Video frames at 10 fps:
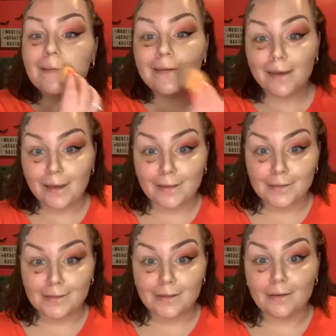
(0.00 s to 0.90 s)
Yes,
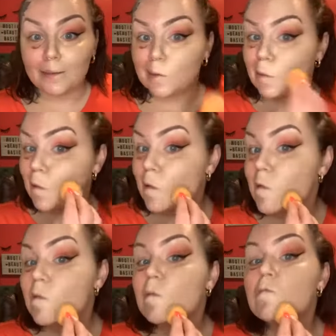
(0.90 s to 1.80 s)
yes, I uh,
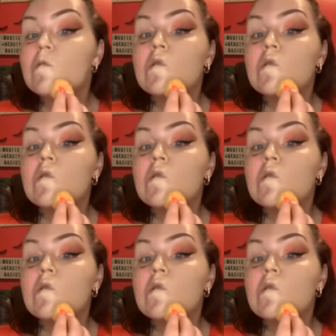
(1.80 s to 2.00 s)
yeah.